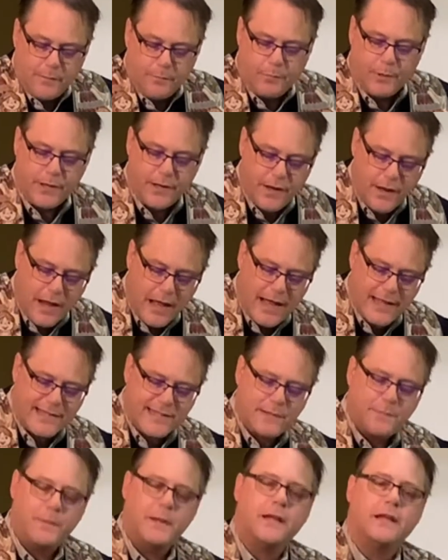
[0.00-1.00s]
But not
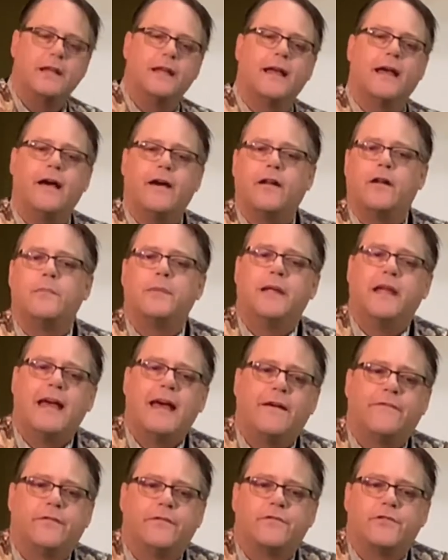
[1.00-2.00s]
speaking out on
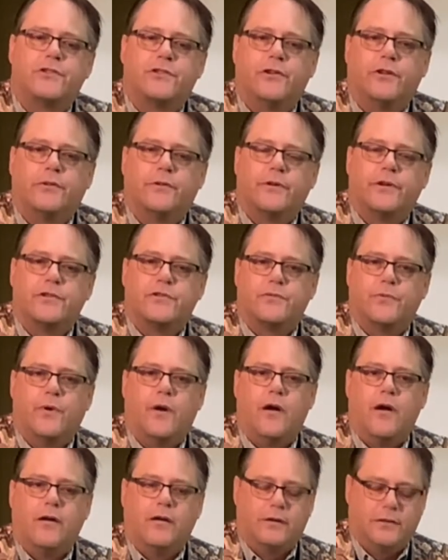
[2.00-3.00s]
behalf of children is
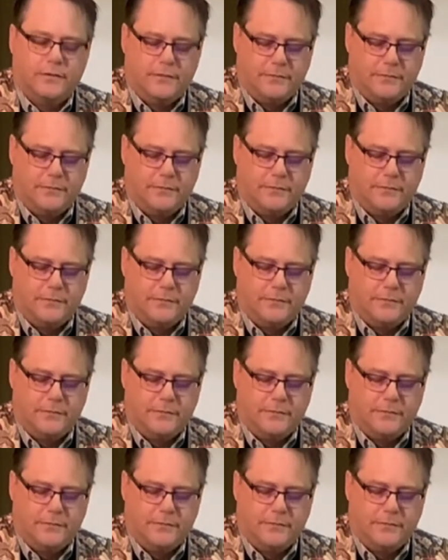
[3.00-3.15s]
wrong.